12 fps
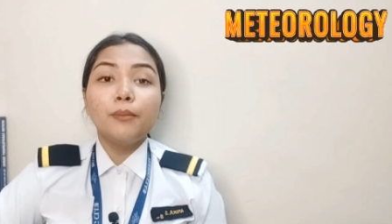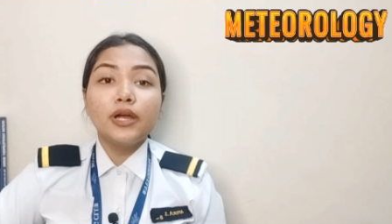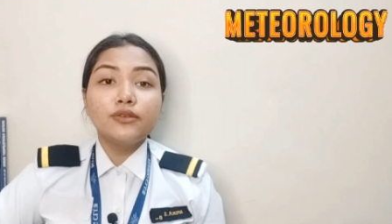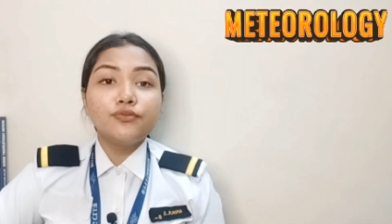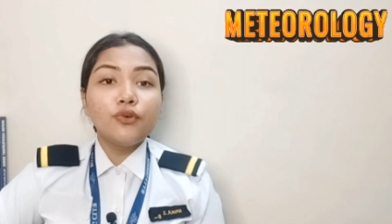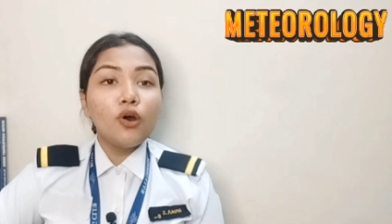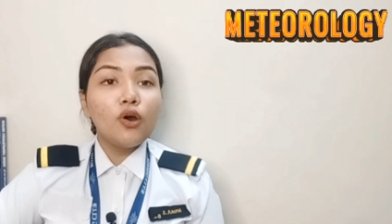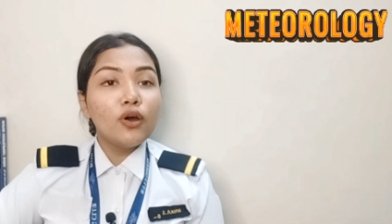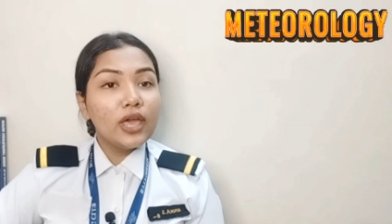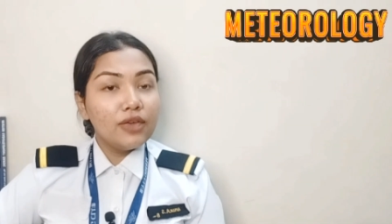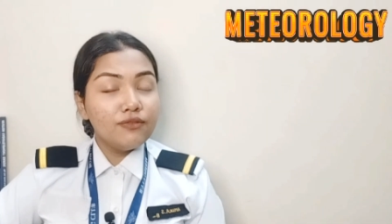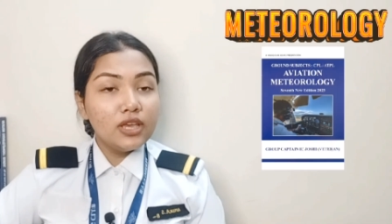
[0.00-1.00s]
But
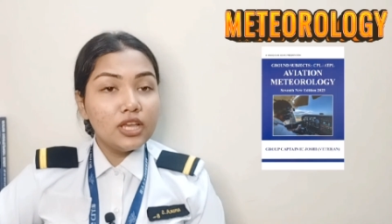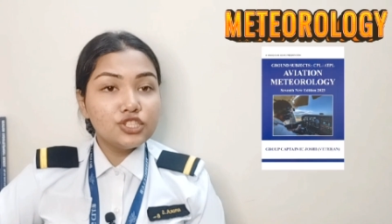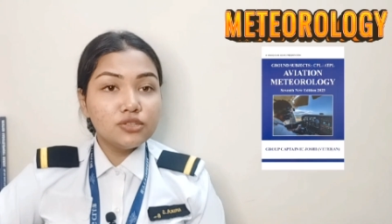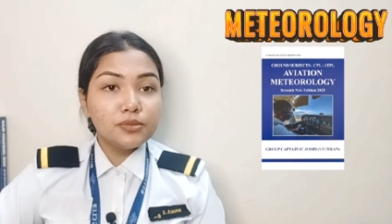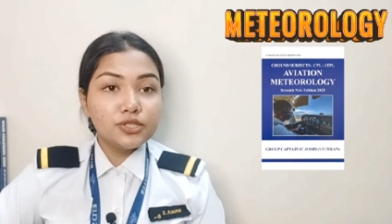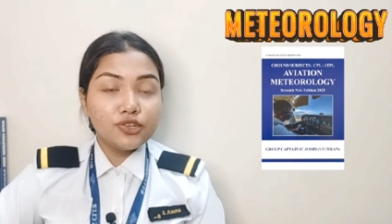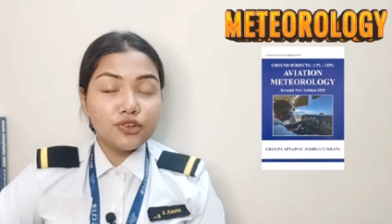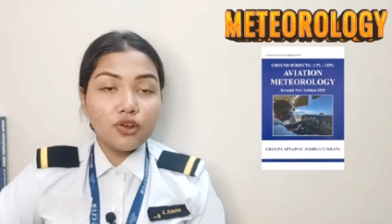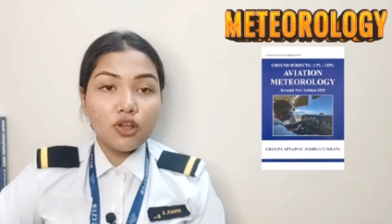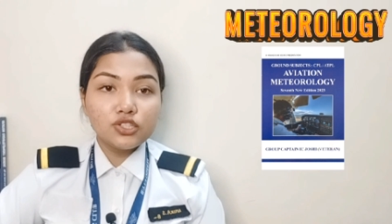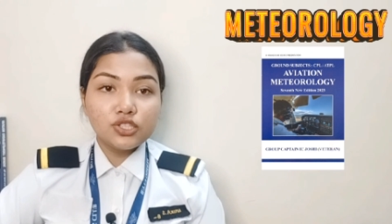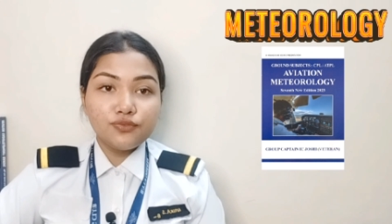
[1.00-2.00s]
for aviation
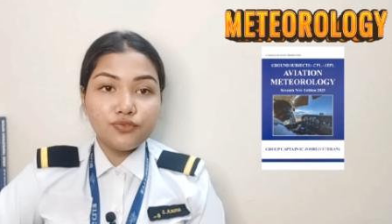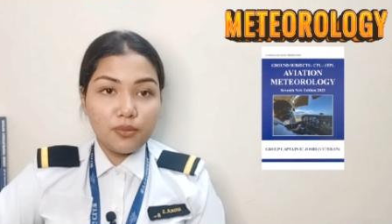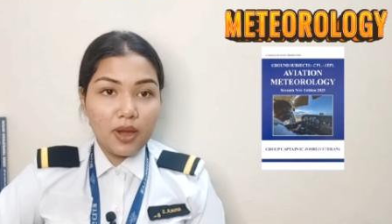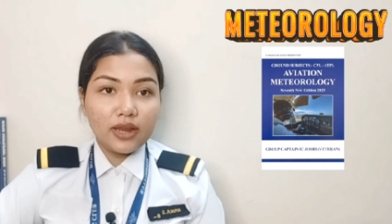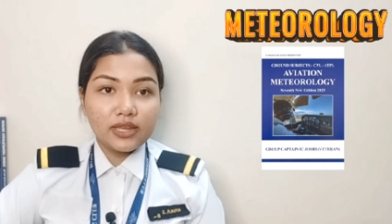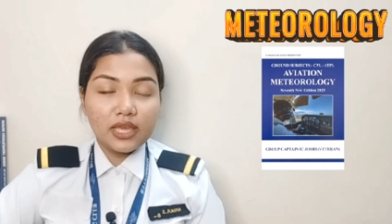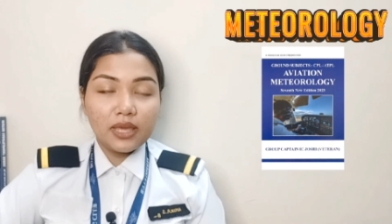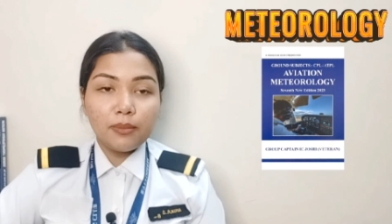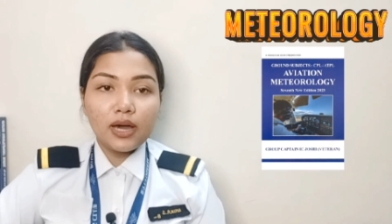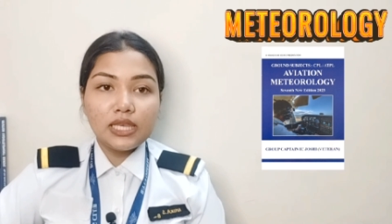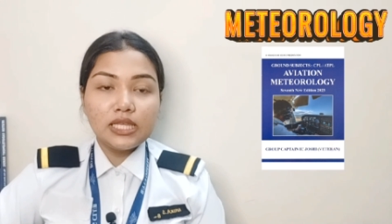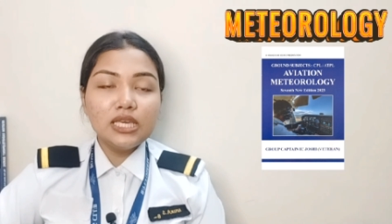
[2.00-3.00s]
meteorology from R.K.
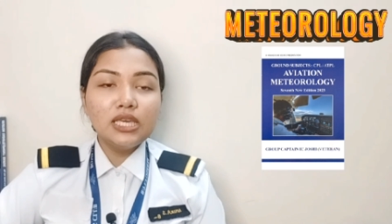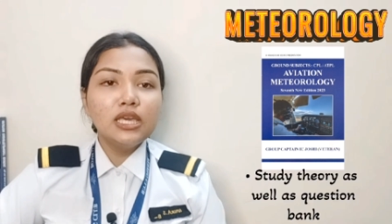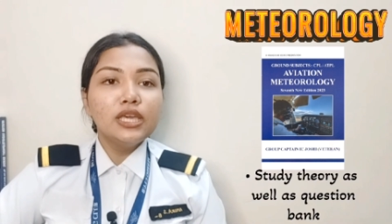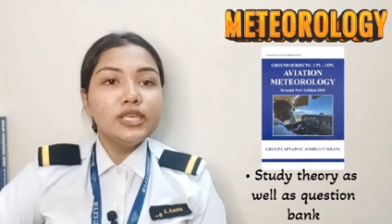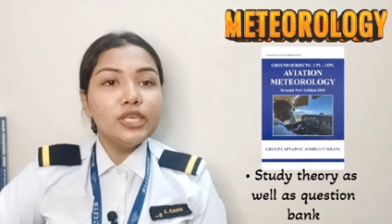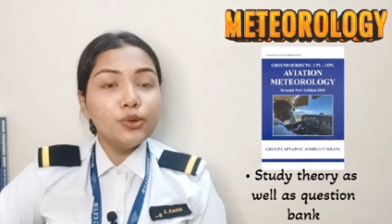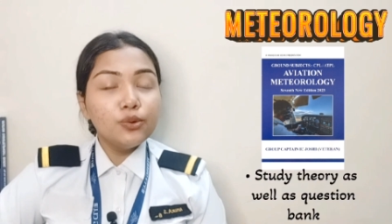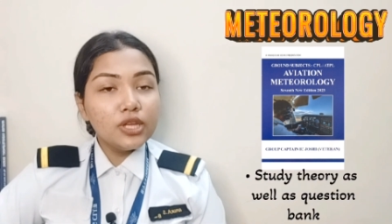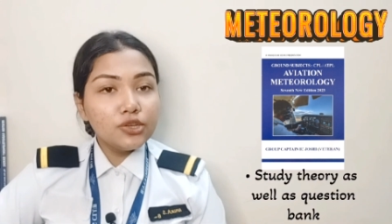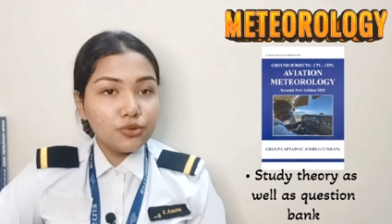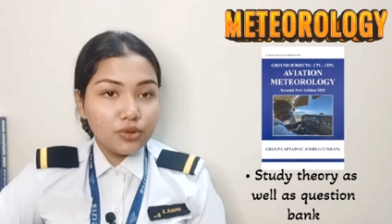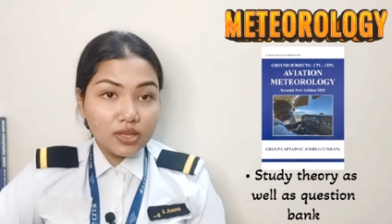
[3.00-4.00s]
Bali, you
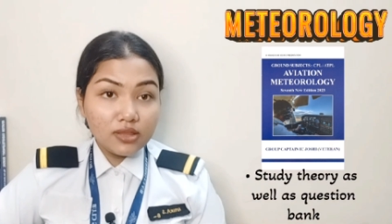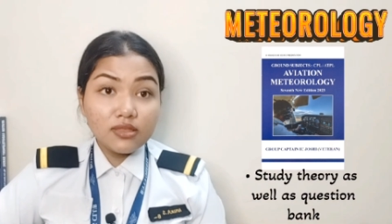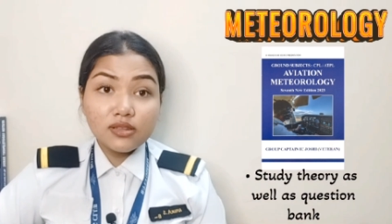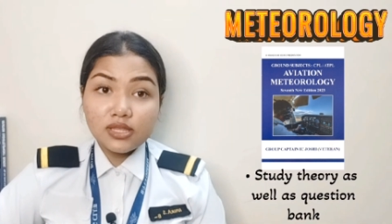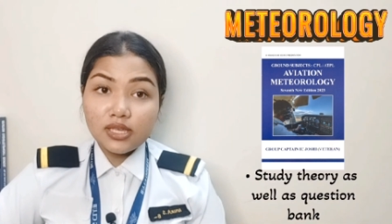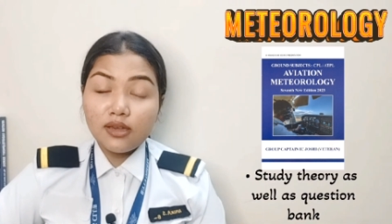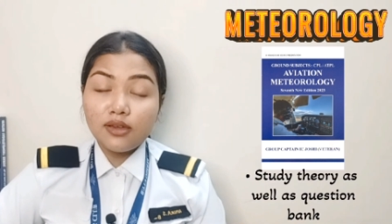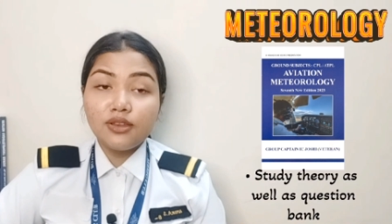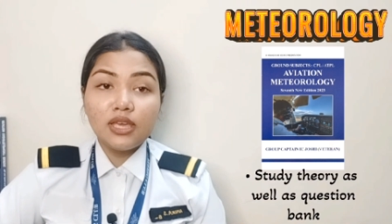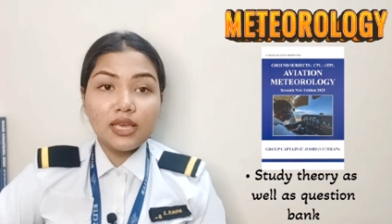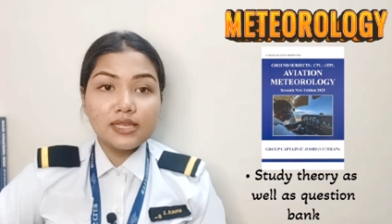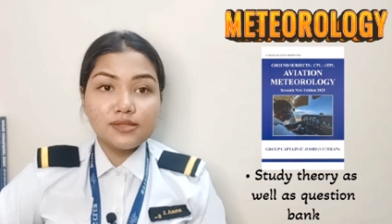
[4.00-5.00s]
need to read the
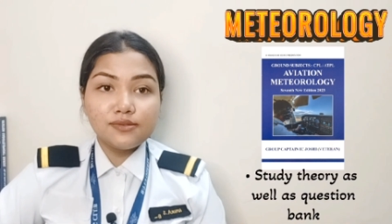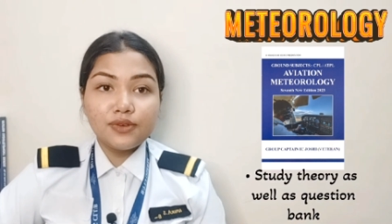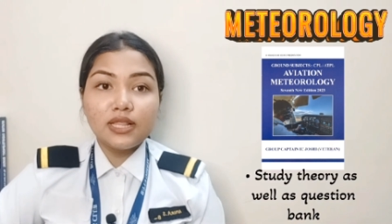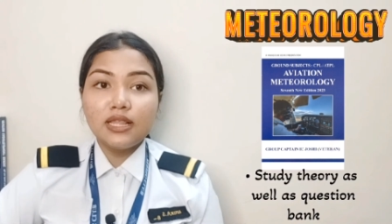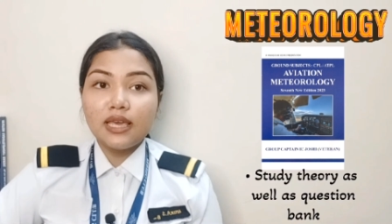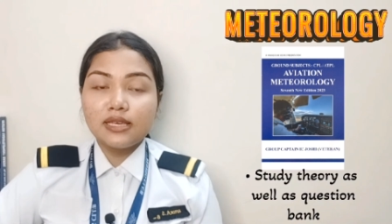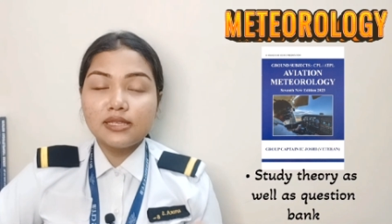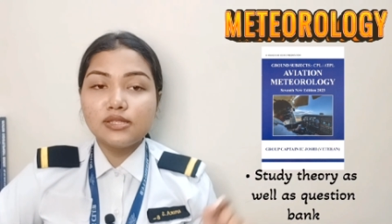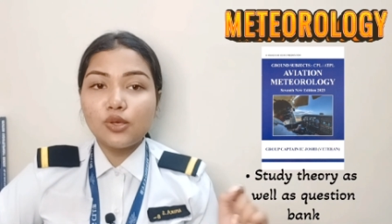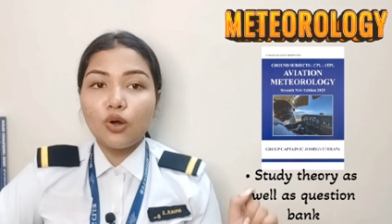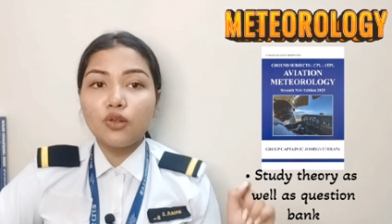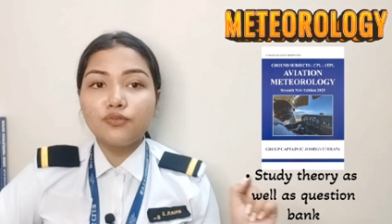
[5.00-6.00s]
theory as well as
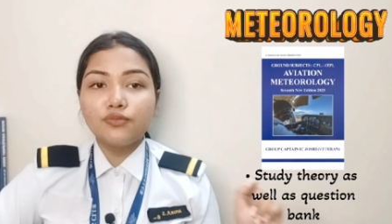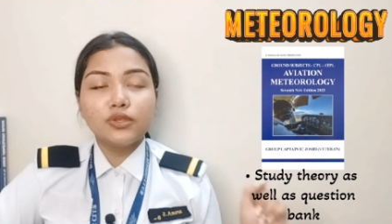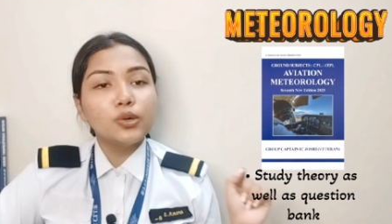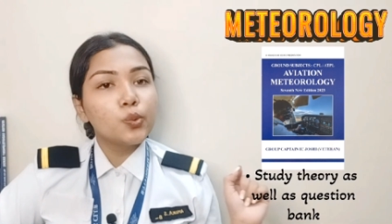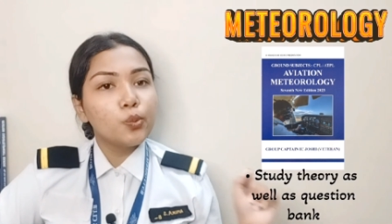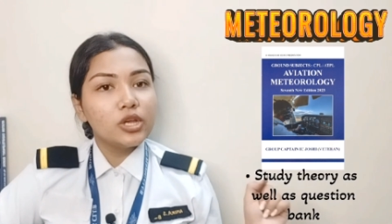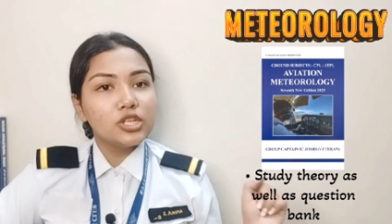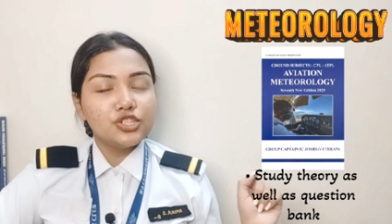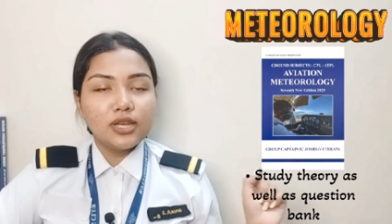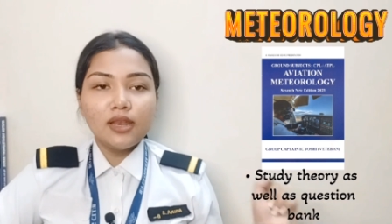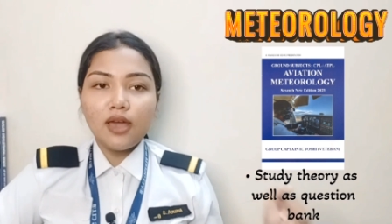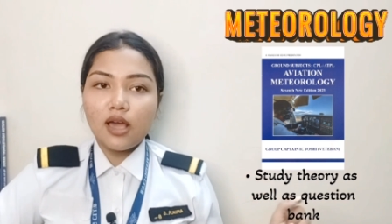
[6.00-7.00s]
solve the
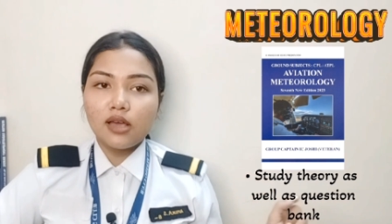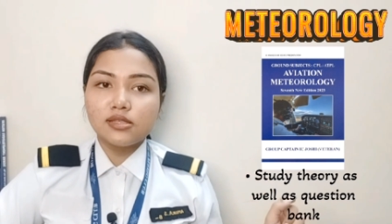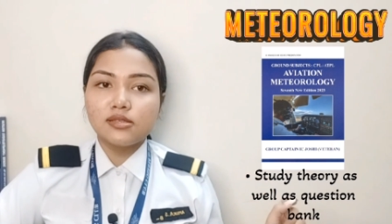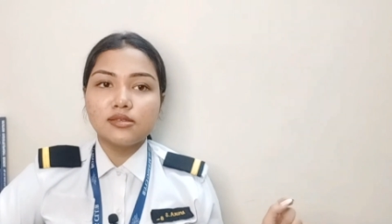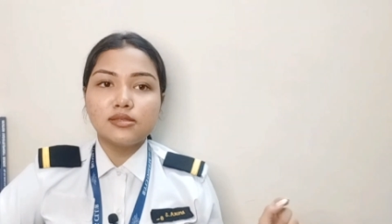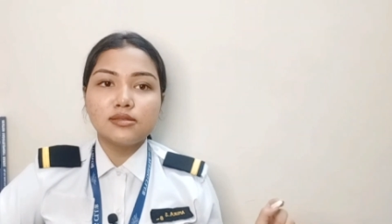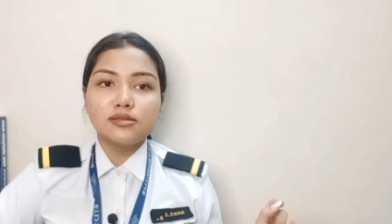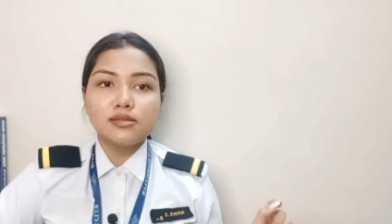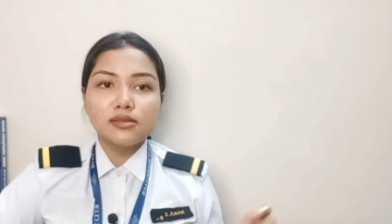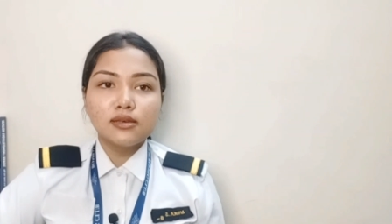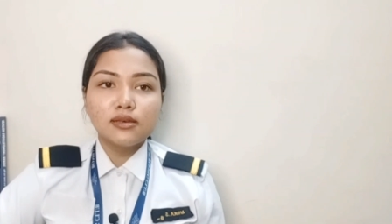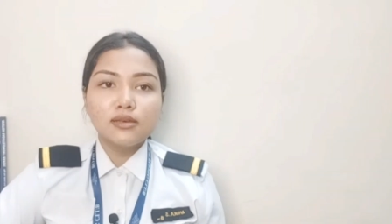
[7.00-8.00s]
question and answers.